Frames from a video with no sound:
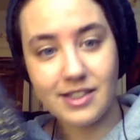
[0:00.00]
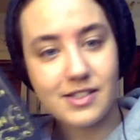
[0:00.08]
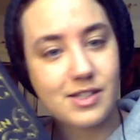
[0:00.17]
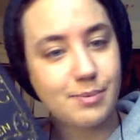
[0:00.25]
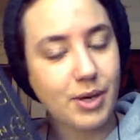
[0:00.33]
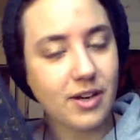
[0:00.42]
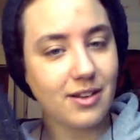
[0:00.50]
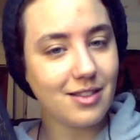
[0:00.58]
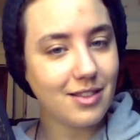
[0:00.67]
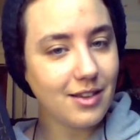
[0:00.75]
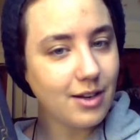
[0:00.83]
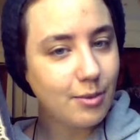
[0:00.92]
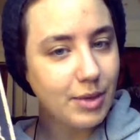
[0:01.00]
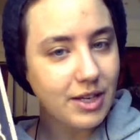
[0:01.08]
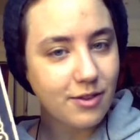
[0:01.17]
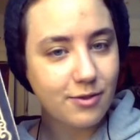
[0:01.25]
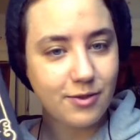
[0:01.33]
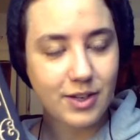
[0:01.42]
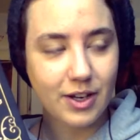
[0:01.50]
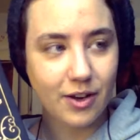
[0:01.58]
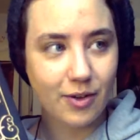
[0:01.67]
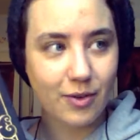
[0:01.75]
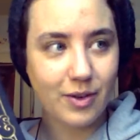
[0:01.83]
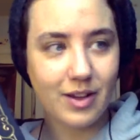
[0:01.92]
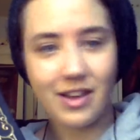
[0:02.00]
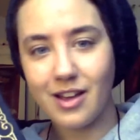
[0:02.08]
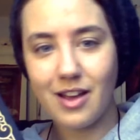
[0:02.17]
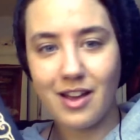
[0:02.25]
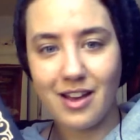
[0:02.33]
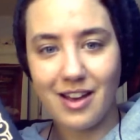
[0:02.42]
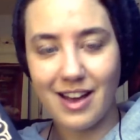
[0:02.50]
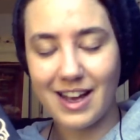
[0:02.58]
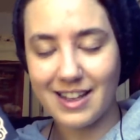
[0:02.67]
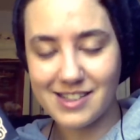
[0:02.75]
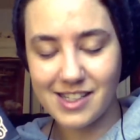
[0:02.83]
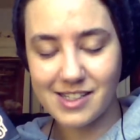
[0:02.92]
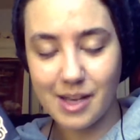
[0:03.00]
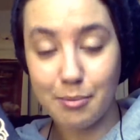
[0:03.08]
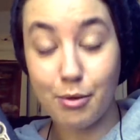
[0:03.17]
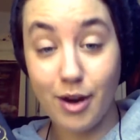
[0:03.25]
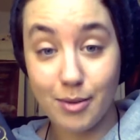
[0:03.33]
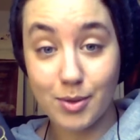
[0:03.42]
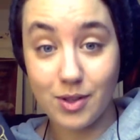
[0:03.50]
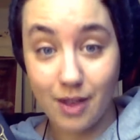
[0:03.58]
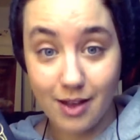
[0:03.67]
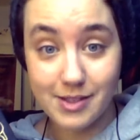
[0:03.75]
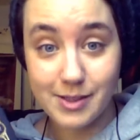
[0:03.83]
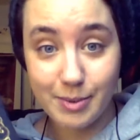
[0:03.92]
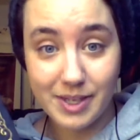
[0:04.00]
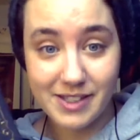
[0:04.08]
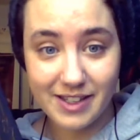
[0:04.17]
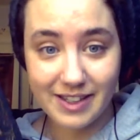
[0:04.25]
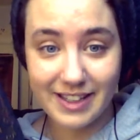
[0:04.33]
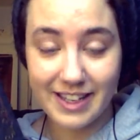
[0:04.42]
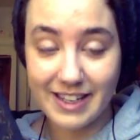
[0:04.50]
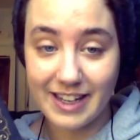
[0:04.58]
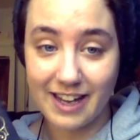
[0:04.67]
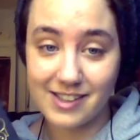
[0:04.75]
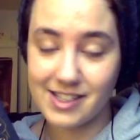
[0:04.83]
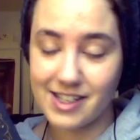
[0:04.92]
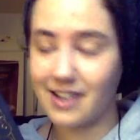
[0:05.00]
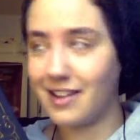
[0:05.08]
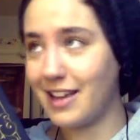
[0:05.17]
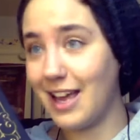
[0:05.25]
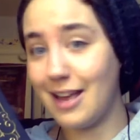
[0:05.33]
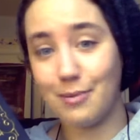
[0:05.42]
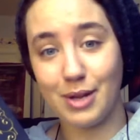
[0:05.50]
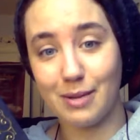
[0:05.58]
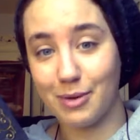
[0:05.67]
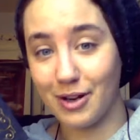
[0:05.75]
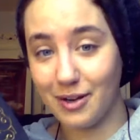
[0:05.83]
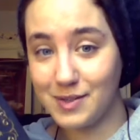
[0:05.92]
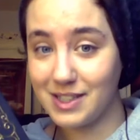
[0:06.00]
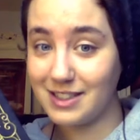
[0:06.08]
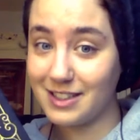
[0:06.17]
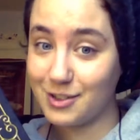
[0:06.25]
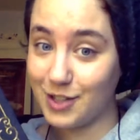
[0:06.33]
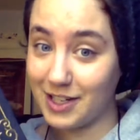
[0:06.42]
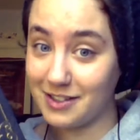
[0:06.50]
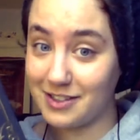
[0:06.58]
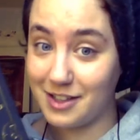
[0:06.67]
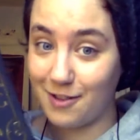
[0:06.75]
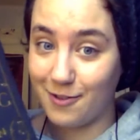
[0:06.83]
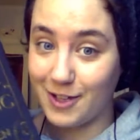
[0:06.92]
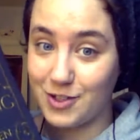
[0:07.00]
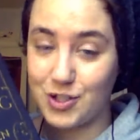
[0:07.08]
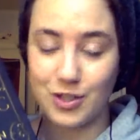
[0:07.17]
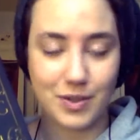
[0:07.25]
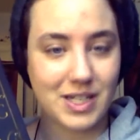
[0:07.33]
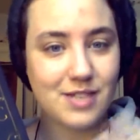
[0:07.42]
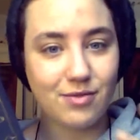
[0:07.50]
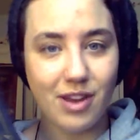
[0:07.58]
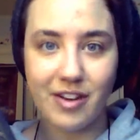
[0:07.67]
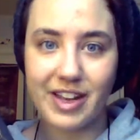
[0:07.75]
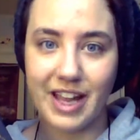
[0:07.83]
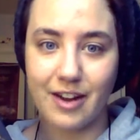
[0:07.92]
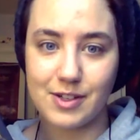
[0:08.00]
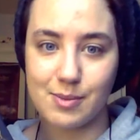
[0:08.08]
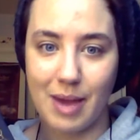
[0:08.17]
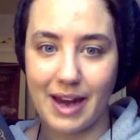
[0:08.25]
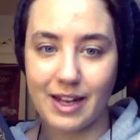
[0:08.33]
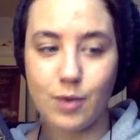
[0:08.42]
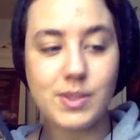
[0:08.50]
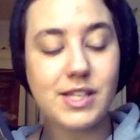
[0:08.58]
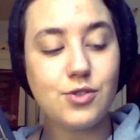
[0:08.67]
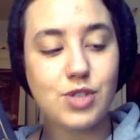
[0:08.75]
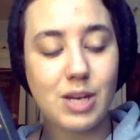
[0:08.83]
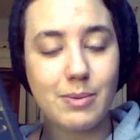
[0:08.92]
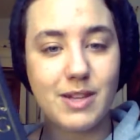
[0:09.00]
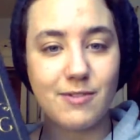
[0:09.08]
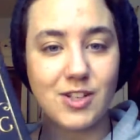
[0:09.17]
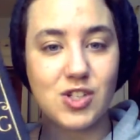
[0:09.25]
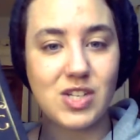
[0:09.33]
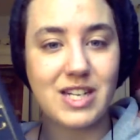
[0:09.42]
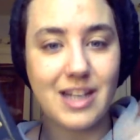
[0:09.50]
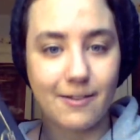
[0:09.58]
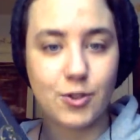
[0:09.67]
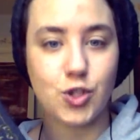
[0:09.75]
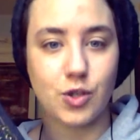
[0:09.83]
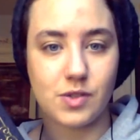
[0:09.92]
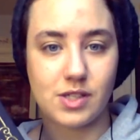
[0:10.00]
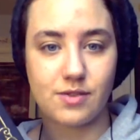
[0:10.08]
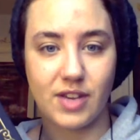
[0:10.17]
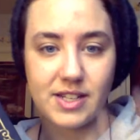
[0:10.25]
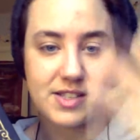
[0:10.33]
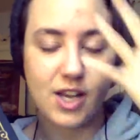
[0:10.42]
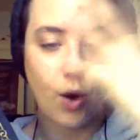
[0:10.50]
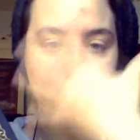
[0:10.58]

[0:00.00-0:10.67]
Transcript: He does spark a little bit of, you know, as I say, primal lust, basically, in Kelsey. Can't blame her. I was a little attracted to the Fetch, too. He's very charismatic. What's interesting about the Fetch is he never shows his face.